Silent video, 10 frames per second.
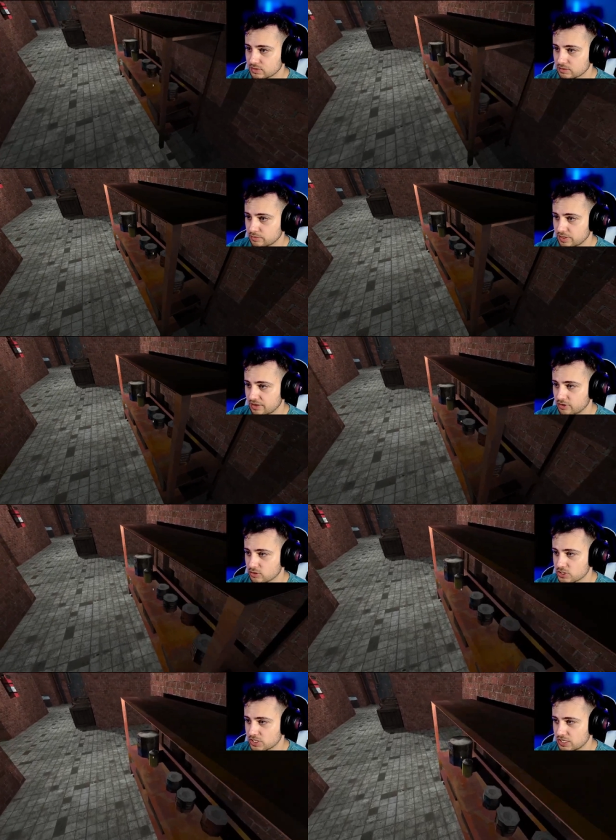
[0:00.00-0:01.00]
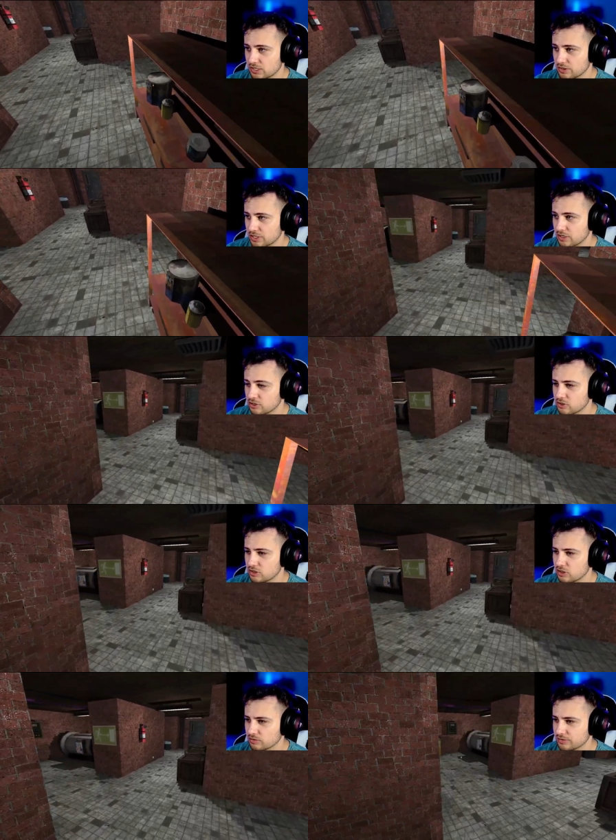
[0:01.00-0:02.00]
We have no security here. You, you
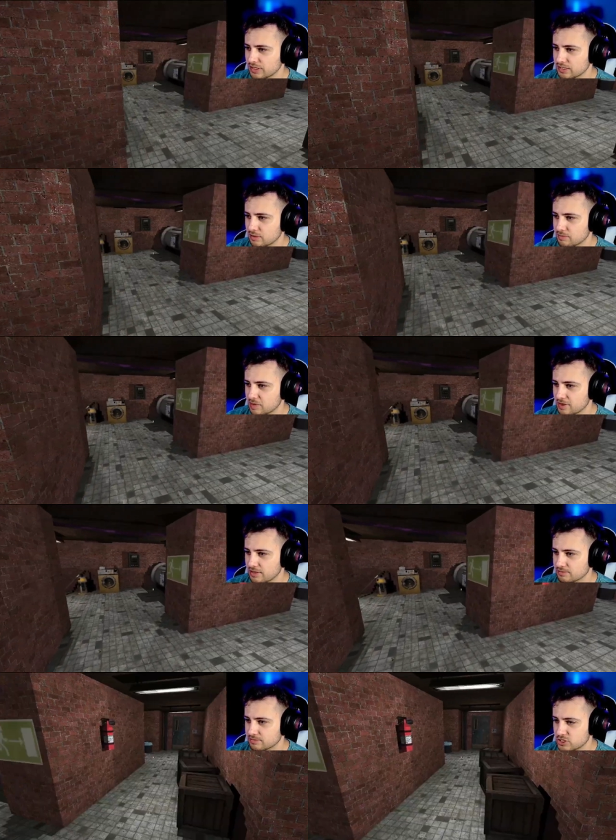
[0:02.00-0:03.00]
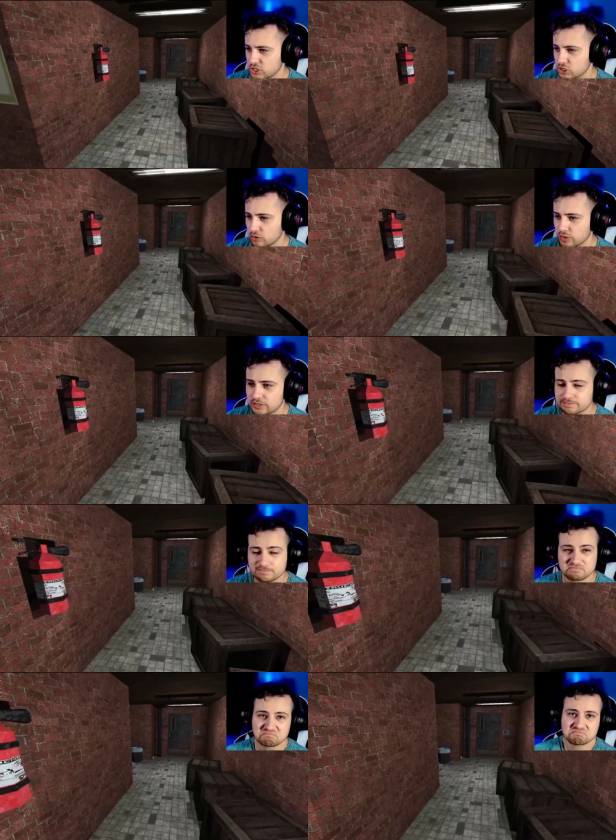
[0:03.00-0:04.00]
don't think that maybe securing
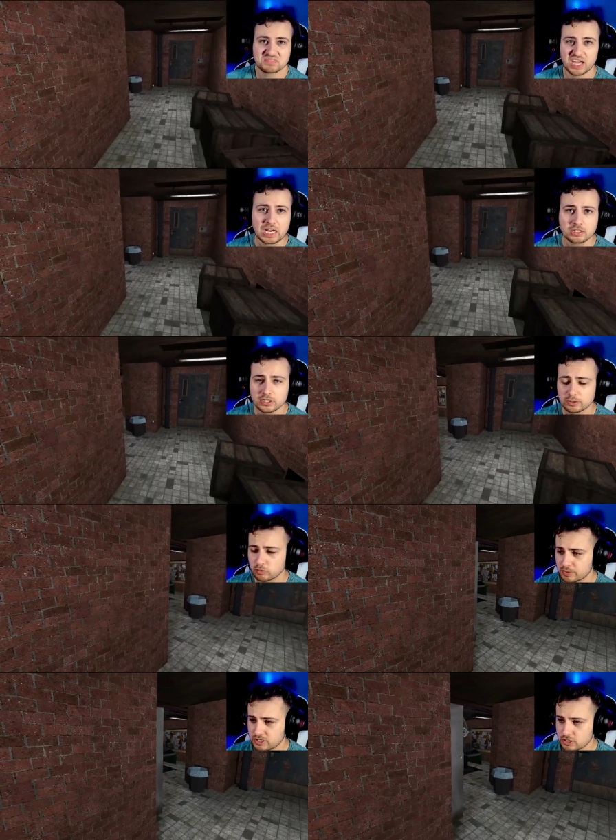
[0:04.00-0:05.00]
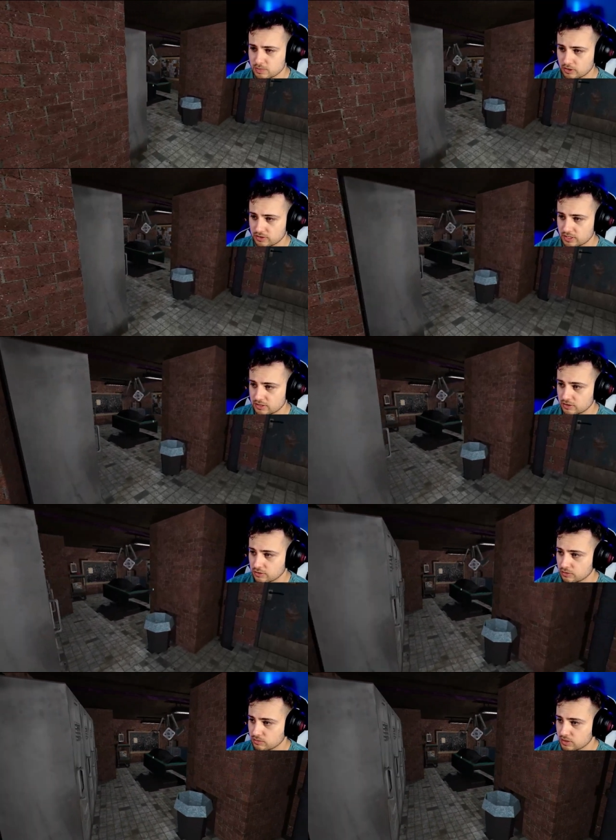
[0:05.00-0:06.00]
the alien would be the smart thing to
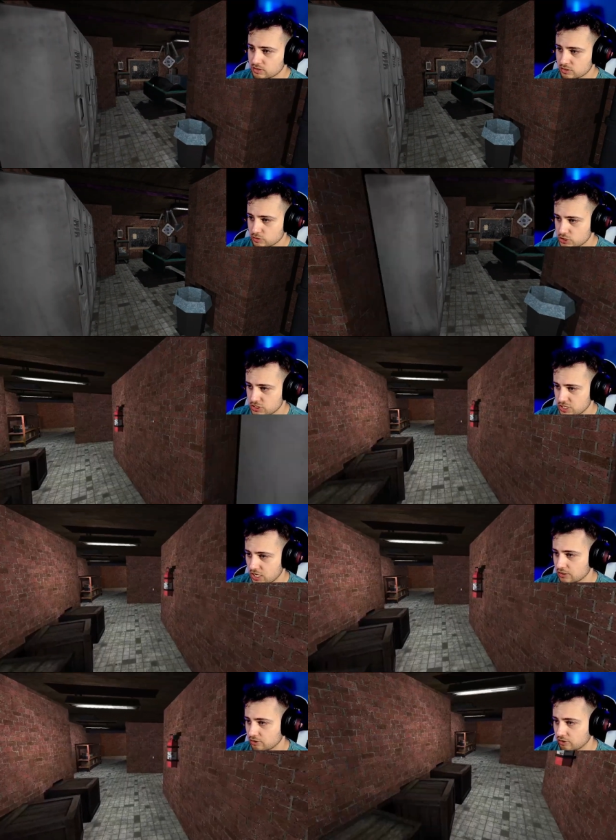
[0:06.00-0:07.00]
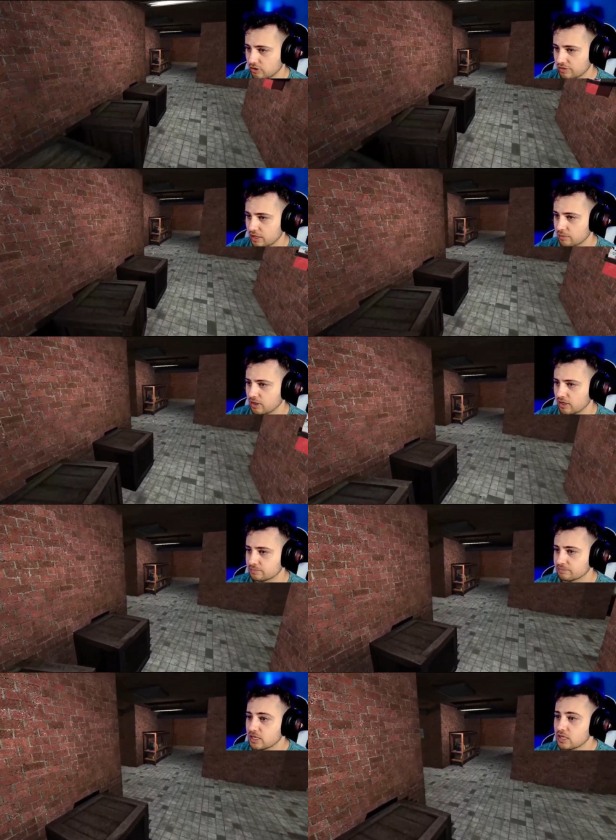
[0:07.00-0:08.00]
do? So it's just under all that. All right.
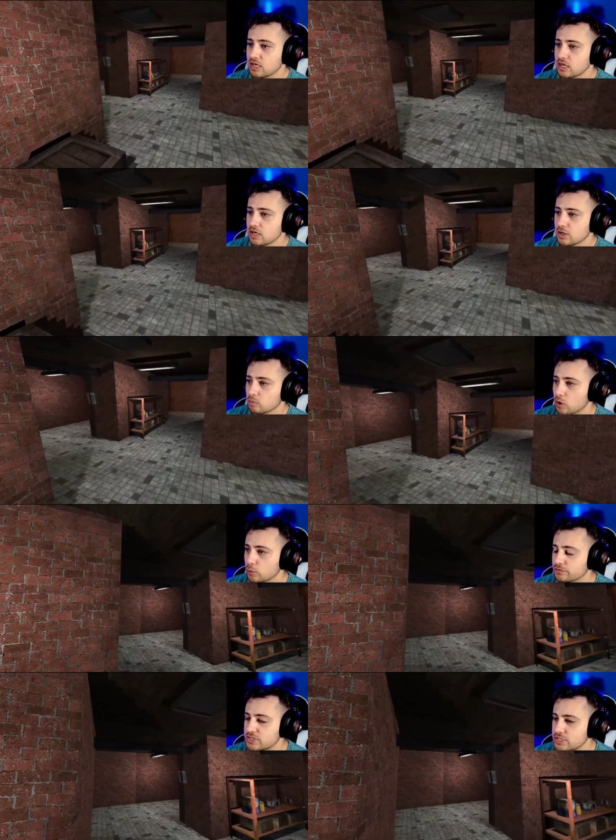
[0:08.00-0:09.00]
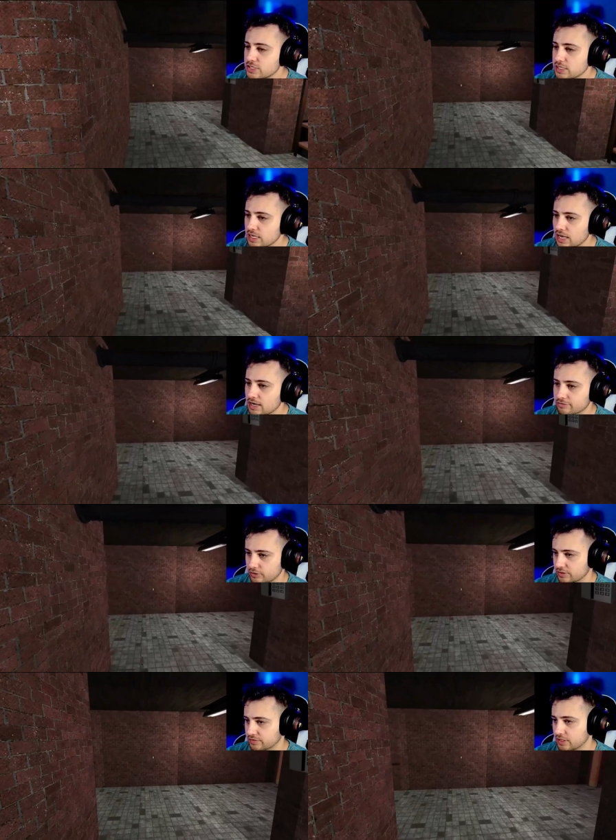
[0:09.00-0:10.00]
Well, we've seen
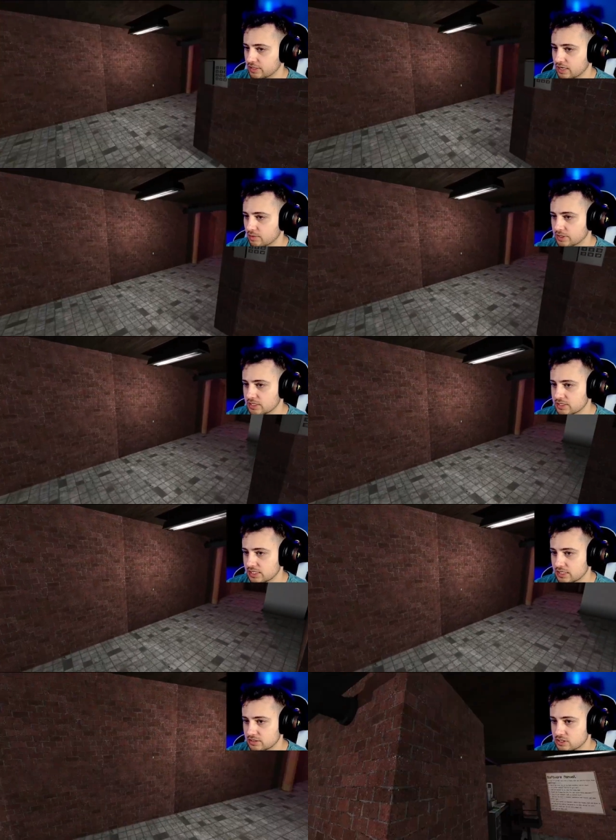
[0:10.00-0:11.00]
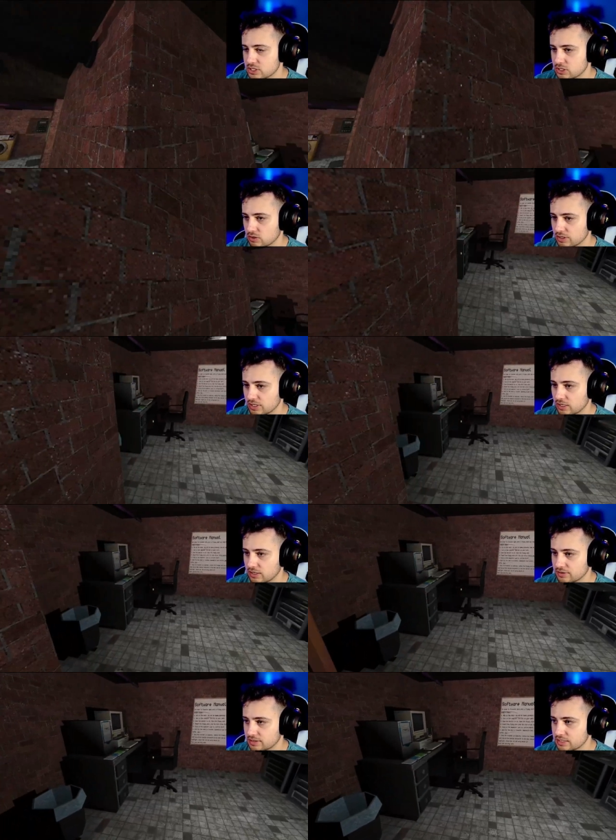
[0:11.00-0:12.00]
everything. Now we need to get started
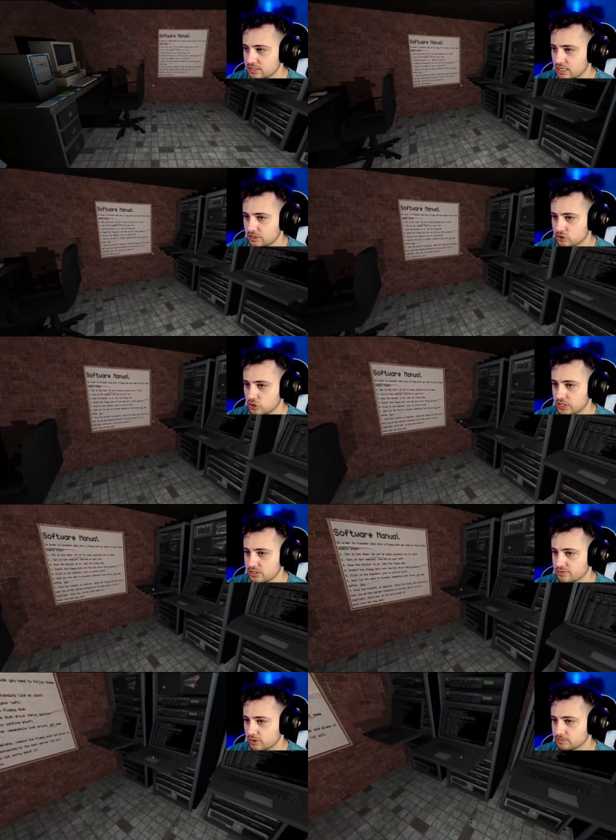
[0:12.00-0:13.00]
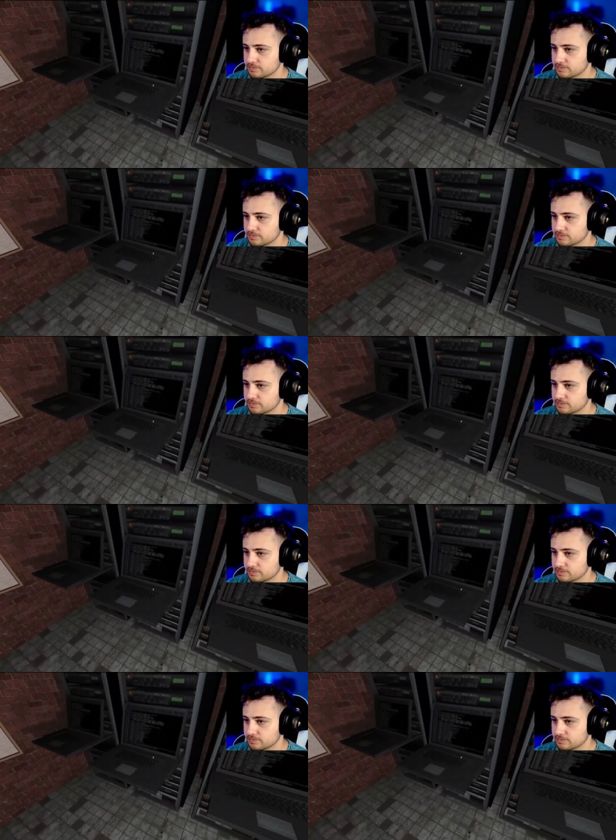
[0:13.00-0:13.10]
on the data transfer.